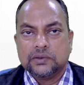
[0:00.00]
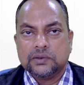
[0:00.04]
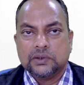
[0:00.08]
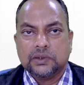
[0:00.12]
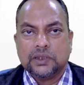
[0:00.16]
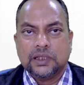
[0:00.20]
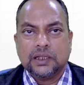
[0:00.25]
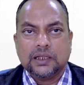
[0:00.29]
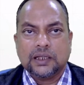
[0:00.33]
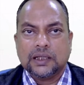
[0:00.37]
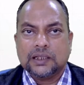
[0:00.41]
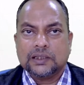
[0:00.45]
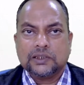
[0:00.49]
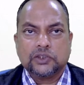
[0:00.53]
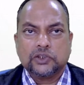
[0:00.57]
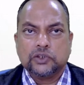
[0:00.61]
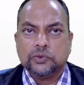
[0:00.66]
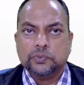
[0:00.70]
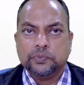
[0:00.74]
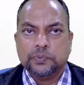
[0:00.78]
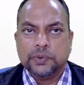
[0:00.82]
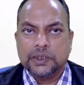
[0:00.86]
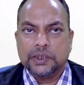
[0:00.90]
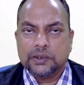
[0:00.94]
So there has
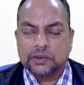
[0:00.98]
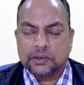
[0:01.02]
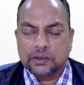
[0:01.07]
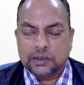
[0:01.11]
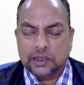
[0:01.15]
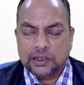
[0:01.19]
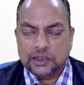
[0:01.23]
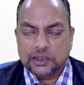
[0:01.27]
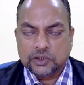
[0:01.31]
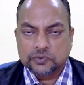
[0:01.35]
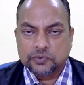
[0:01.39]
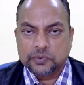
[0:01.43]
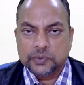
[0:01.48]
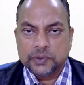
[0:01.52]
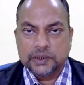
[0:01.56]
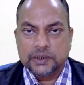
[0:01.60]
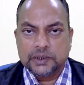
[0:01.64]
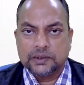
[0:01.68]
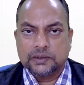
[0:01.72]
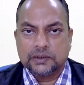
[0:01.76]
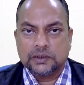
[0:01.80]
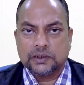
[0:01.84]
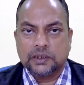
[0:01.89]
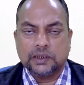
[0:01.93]
to be
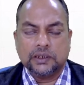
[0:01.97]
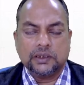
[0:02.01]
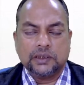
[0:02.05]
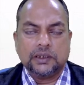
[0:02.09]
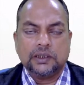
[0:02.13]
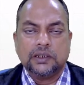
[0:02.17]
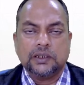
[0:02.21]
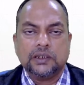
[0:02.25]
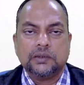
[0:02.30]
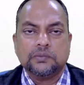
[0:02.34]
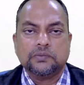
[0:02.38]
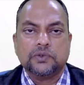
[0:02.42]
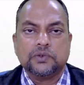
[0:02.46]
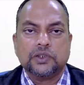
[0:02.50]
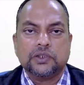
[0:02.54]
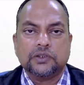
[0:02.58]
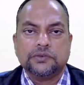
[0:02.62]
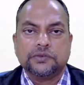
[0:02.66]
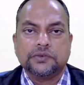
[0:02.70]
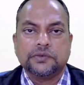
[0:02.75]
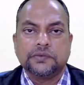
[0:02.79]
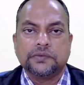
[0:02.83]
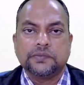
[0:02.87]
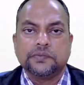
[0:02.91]
transparency in terms
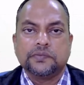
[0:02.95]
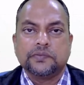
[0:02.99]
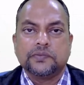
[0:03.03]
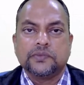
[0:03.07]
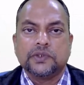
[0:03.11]
of